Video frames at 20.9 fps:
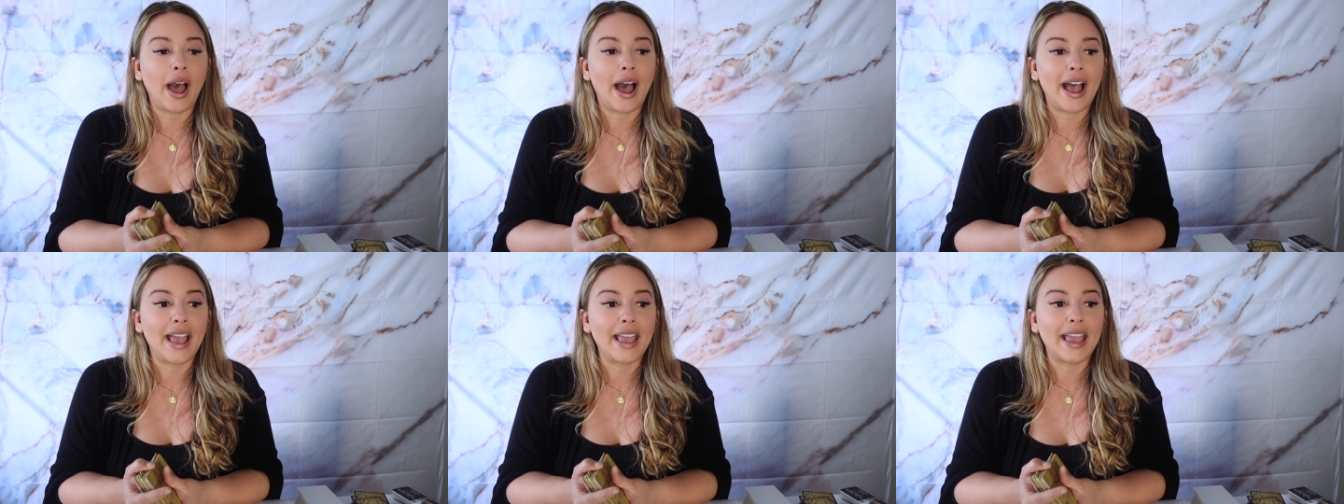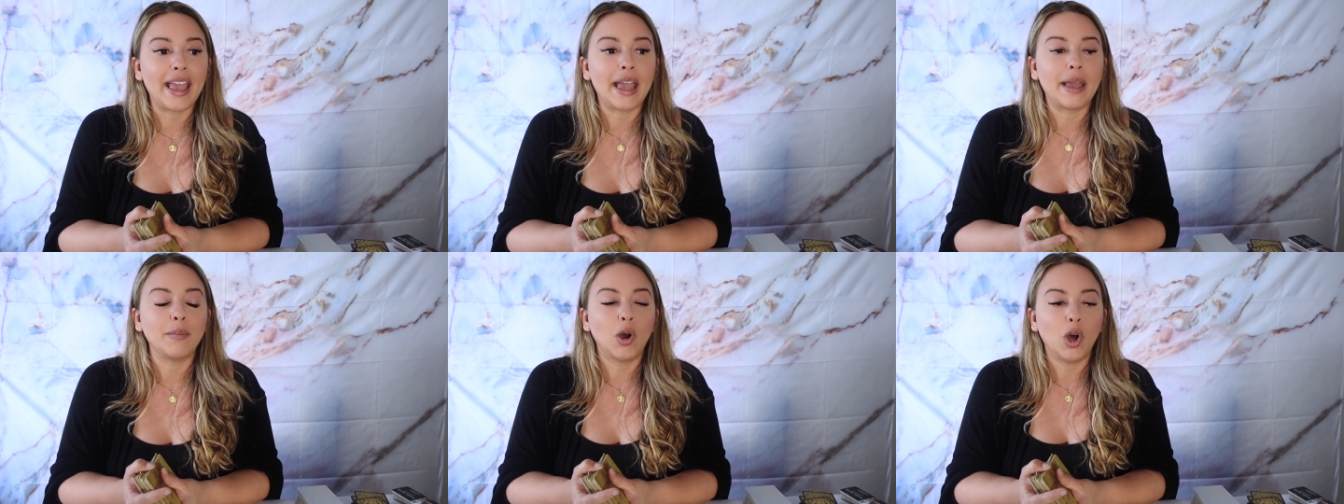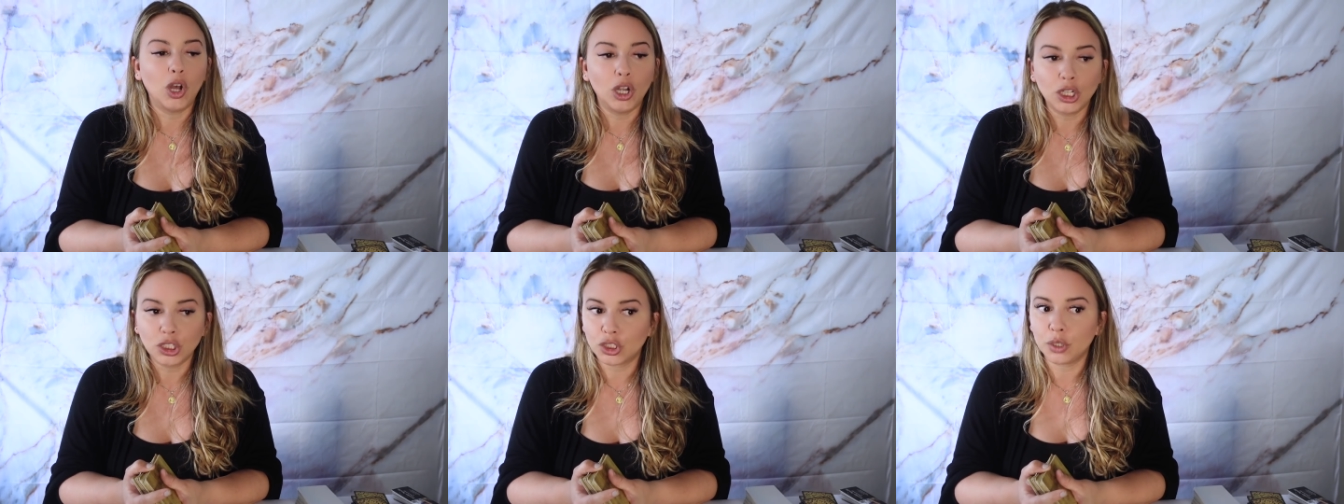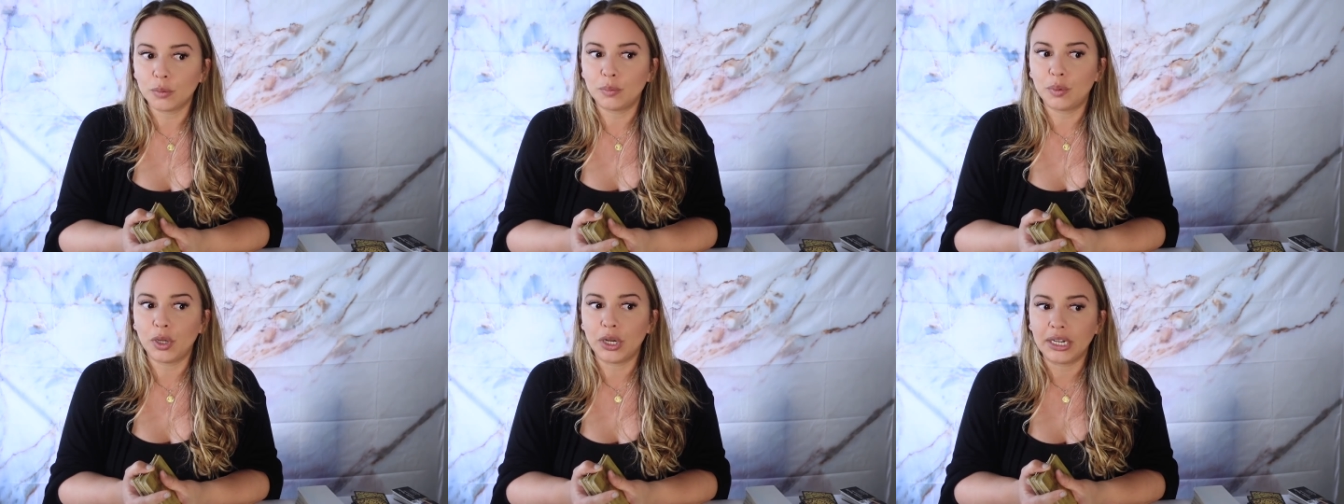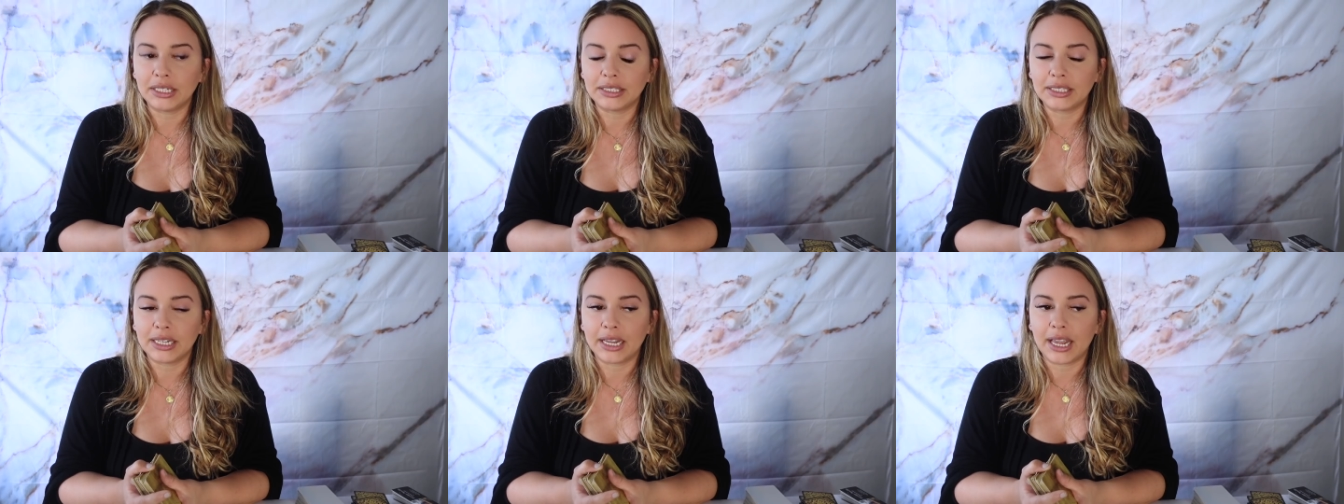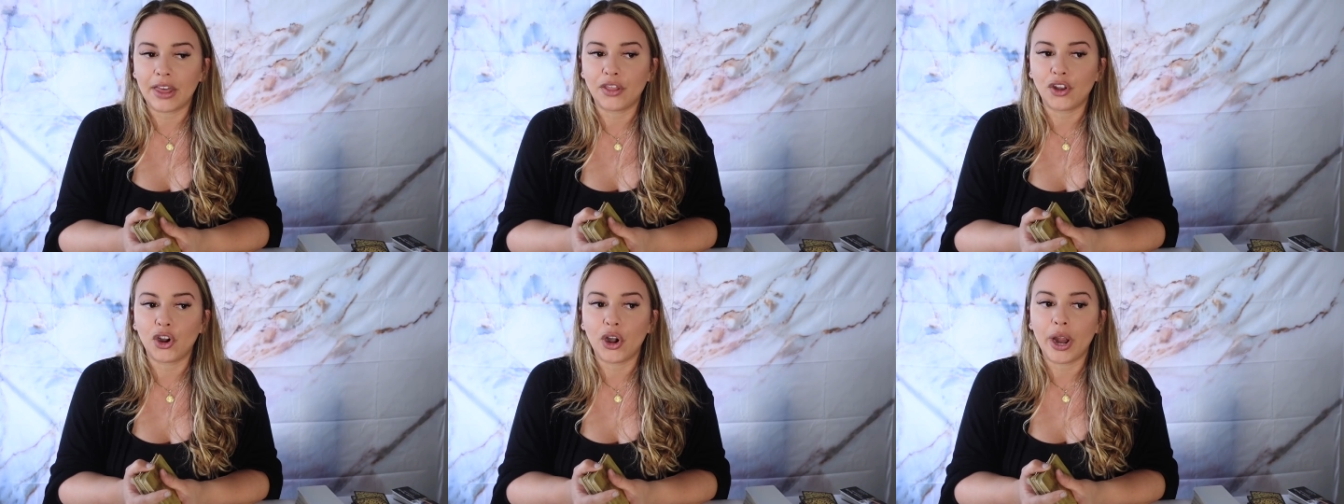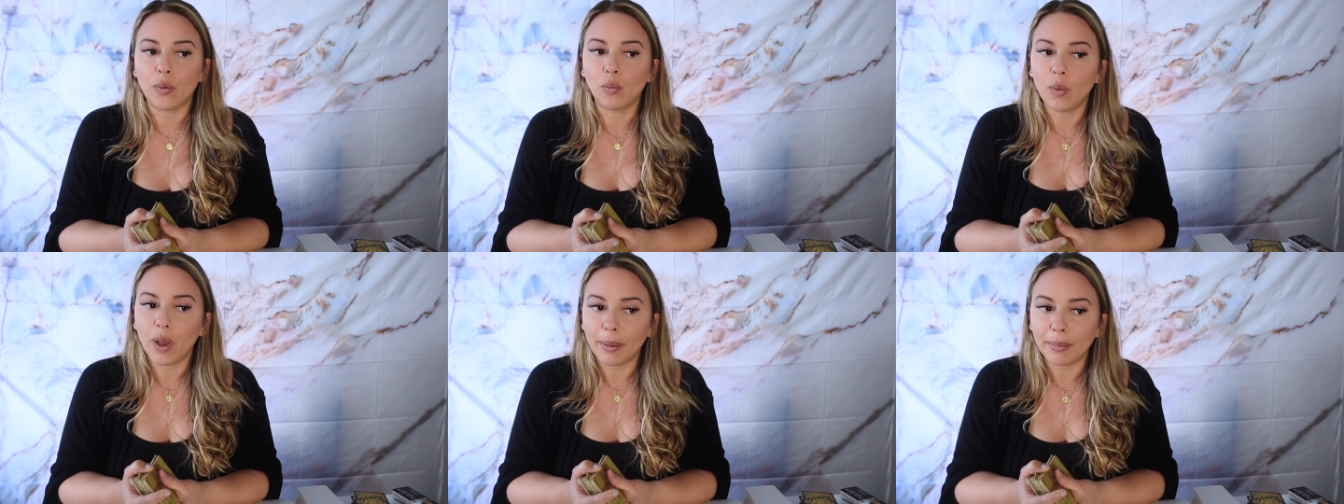I am also putting together
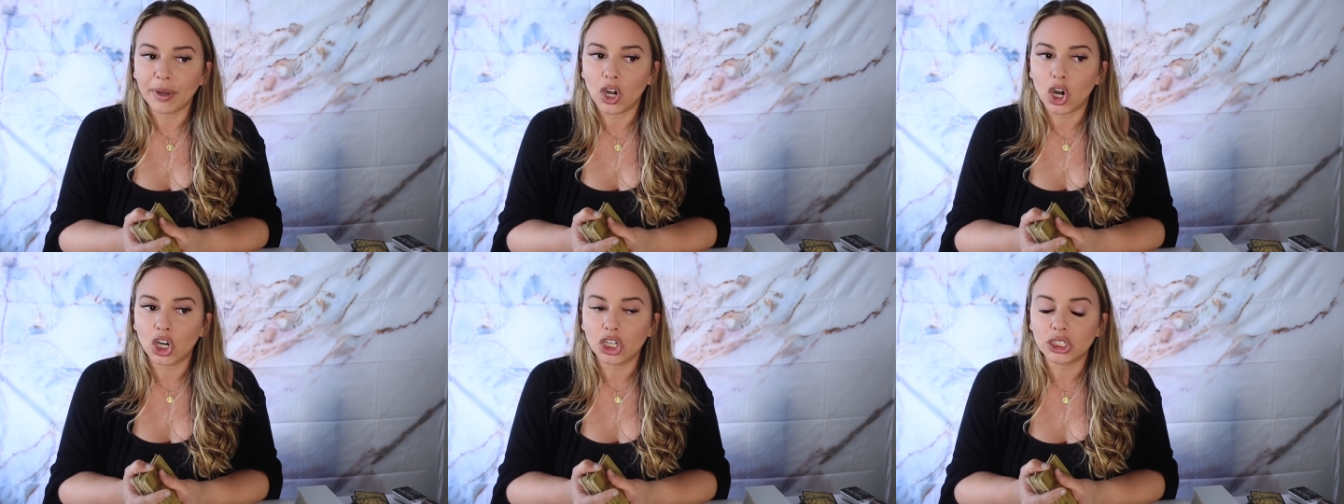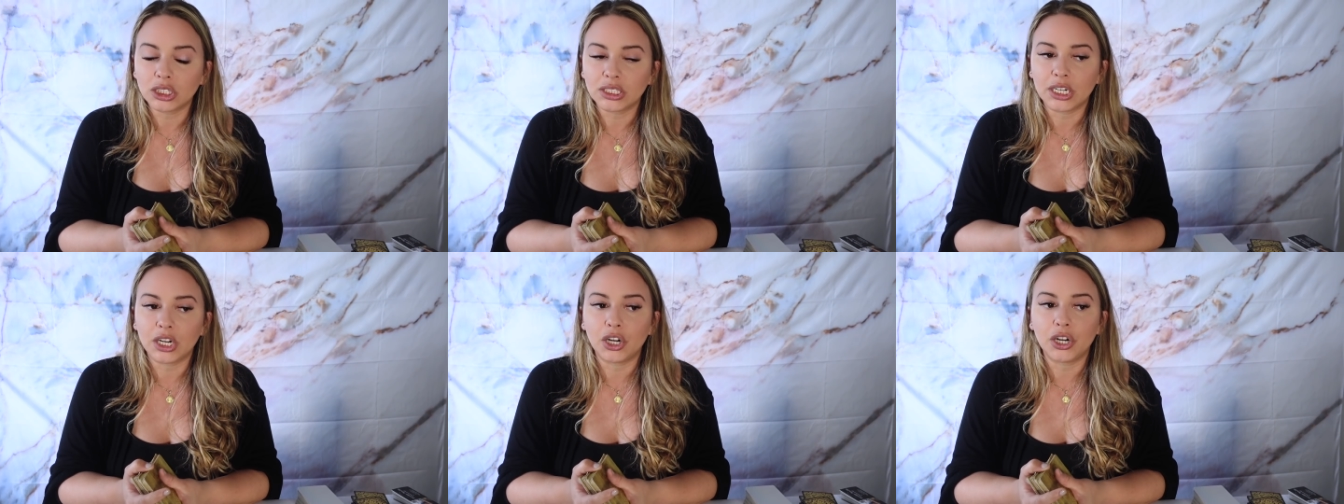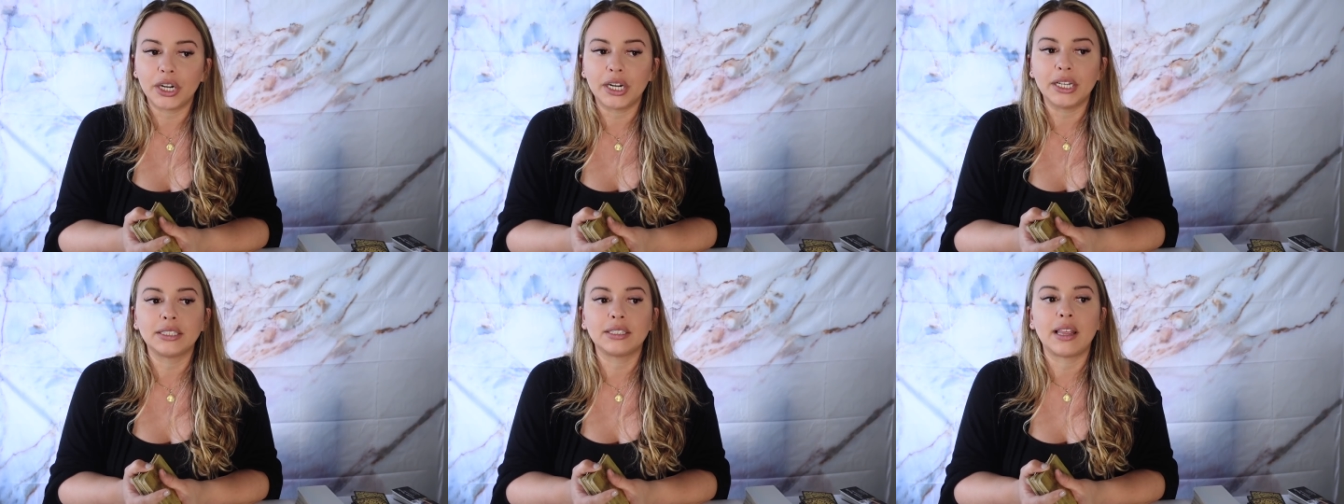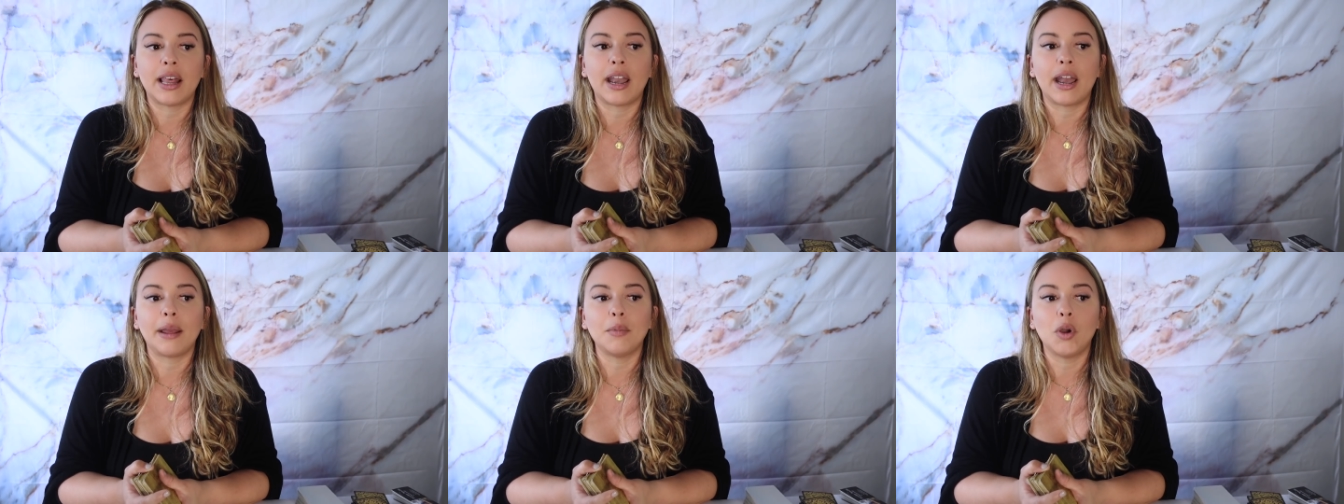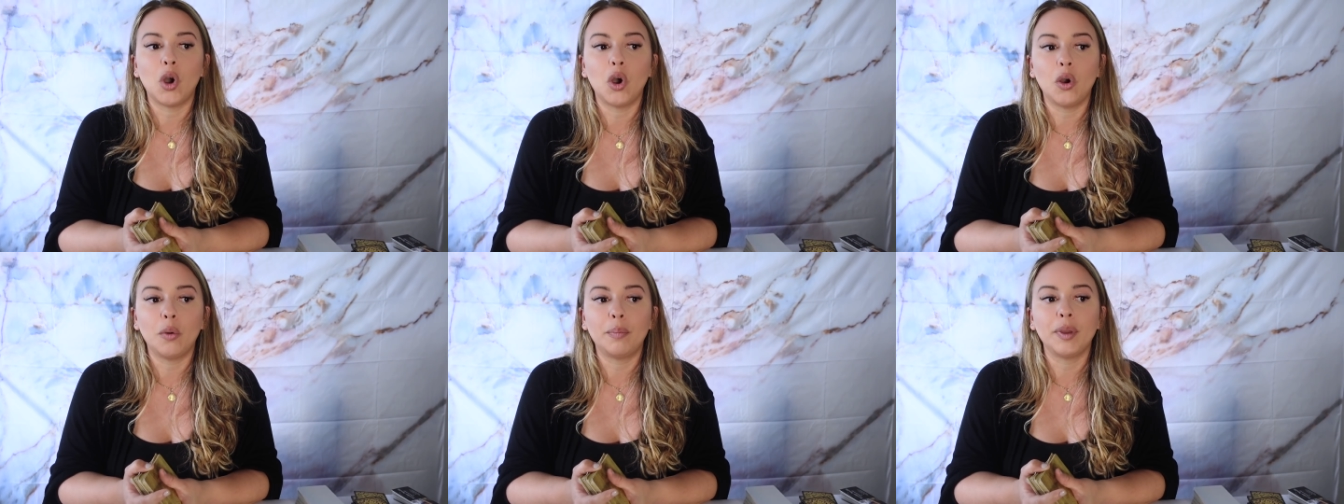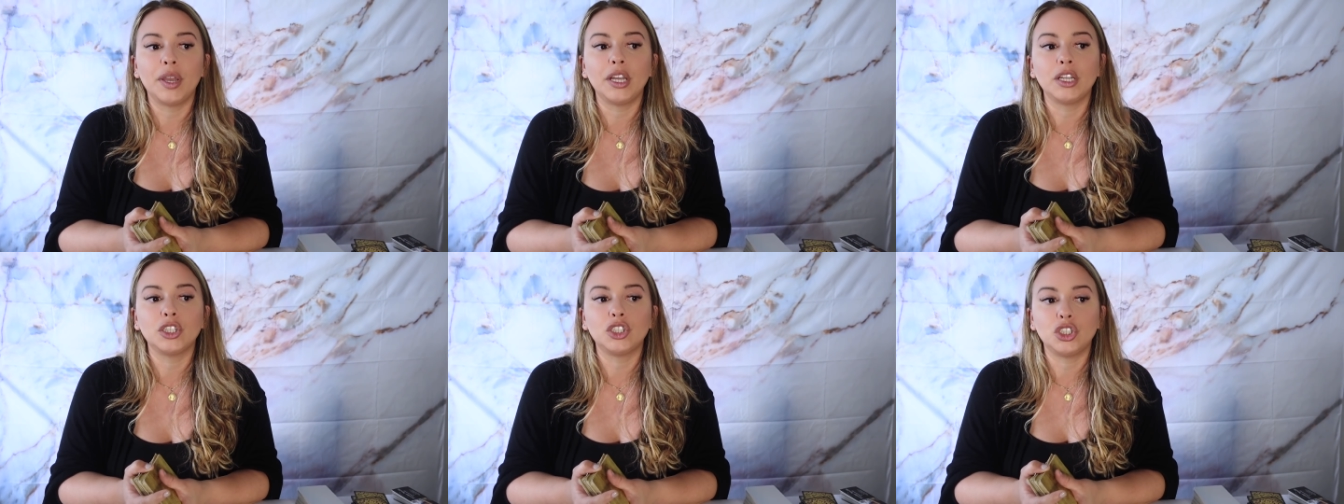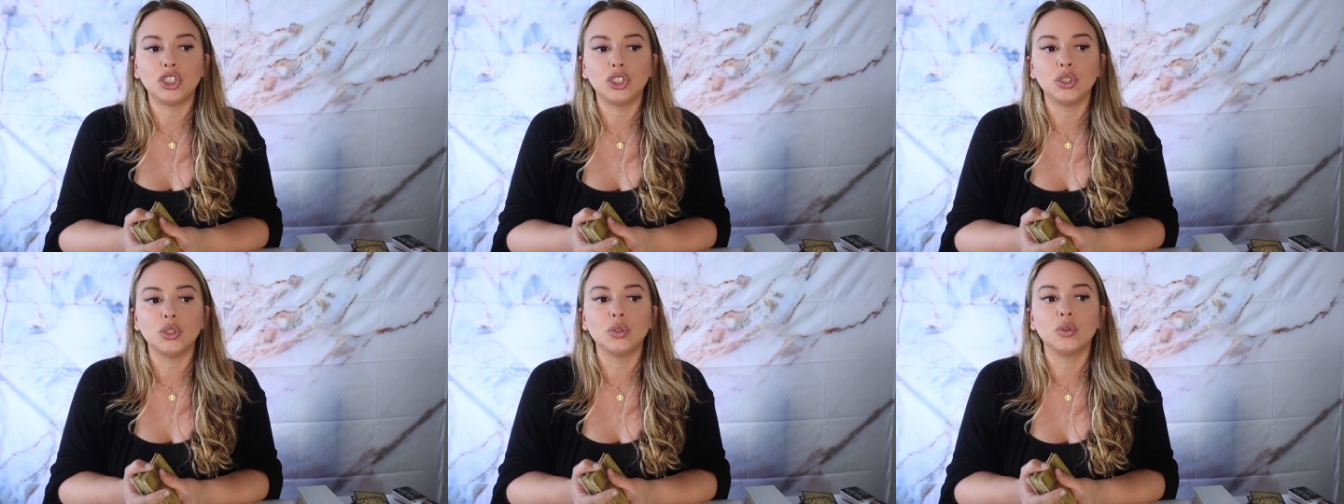a webinar series that I'm hoping
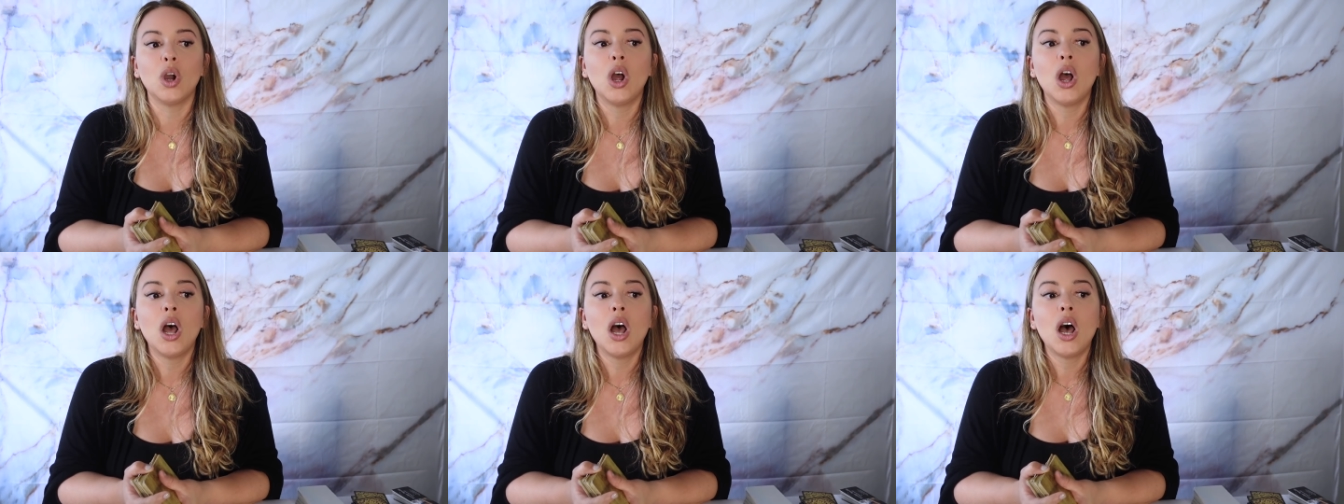to